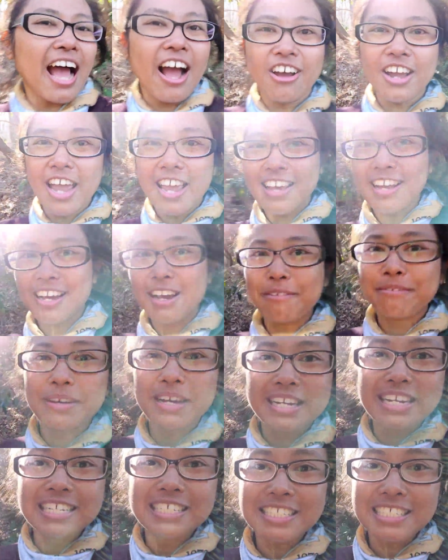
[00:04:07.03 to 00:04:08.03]
Okay,
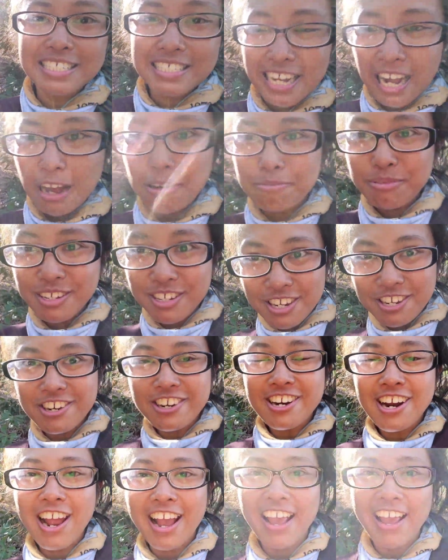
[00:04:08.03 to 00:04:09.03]
I'm gonna stop here